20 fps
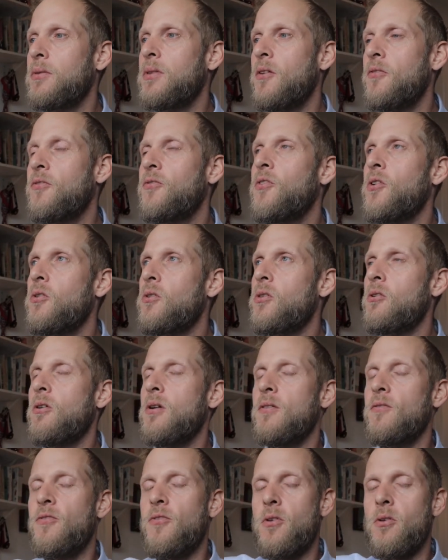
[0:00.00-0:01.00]
The further
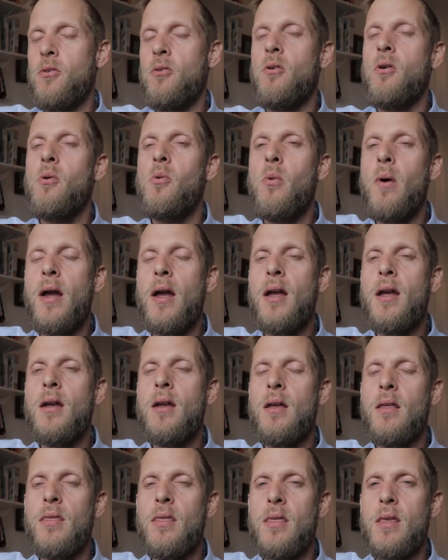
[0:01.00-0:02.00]
and further
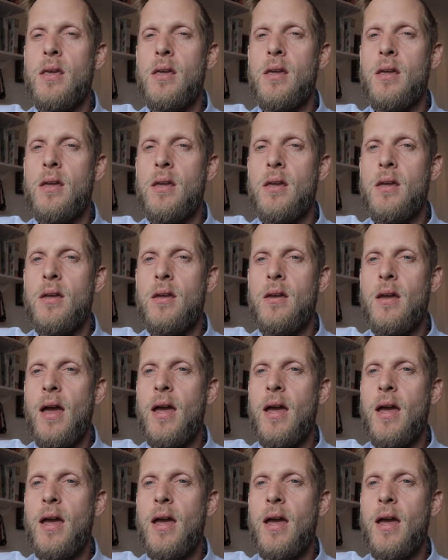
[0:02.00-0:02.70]
away the